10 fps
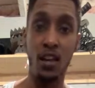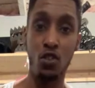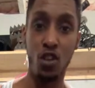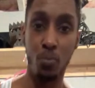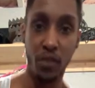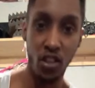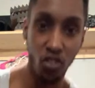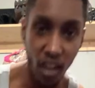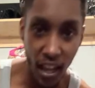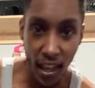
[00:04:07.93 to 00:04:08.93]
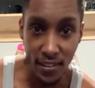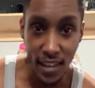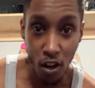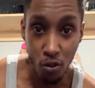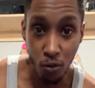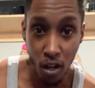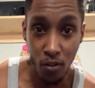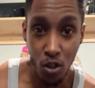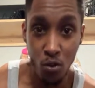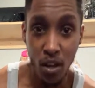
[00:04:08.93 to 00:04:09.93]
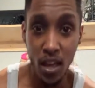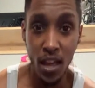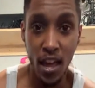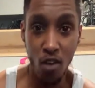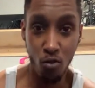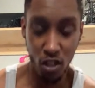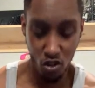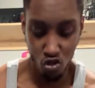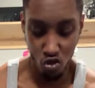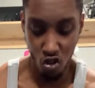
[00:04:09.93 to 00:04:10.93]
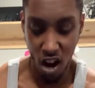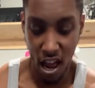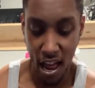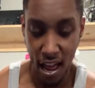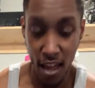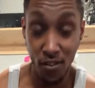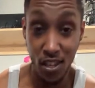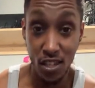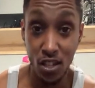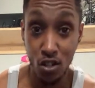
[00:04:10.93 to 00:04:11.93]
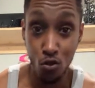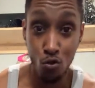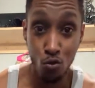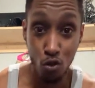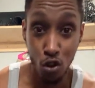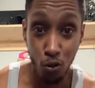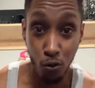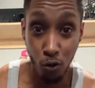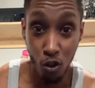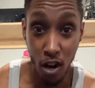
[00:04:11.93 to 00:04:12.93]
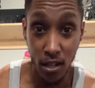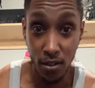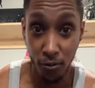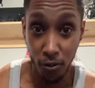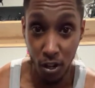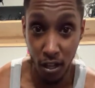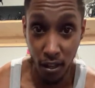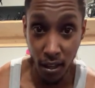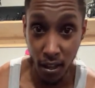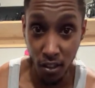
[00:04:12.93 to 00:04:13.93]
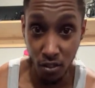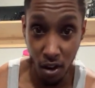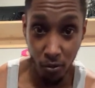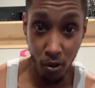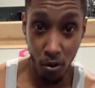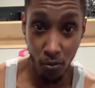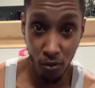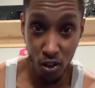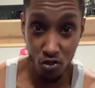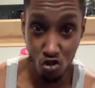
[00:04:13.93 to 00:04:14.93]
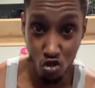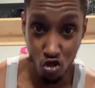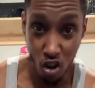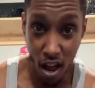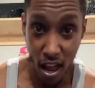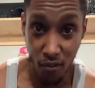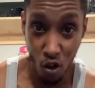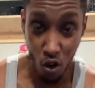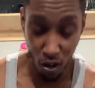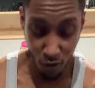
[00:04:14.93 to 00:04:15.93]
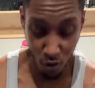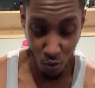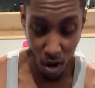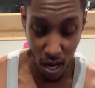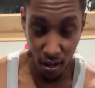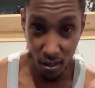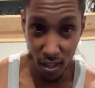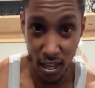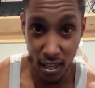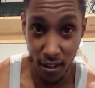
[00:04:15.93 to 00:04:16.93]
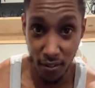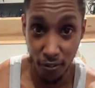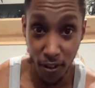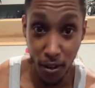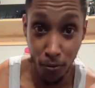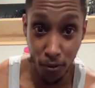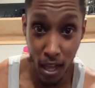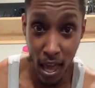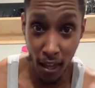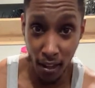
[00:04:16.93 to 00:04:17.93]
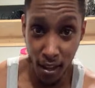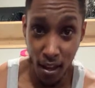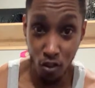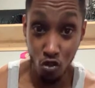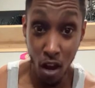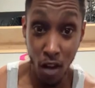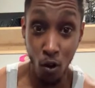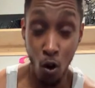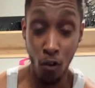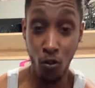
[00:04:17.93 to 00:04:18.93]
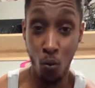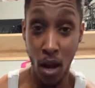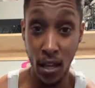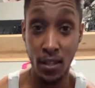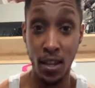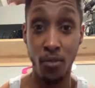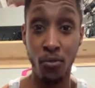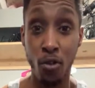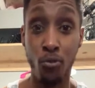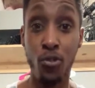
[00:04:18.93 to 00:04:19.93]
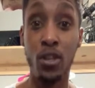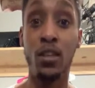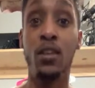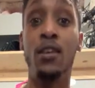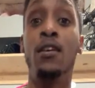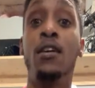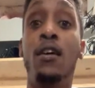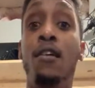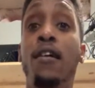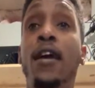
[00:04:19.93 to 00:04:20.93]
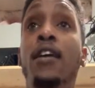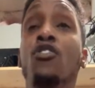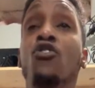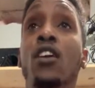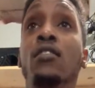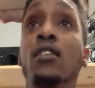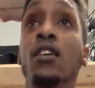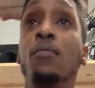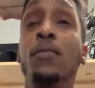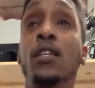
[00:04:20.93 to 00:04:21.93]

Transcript: You can place your hands down in front of you and really drive into your front foot. So that front foot, drive all of your weight. Think feet flat. Drive all of the weight into that front foot. All right, chest up.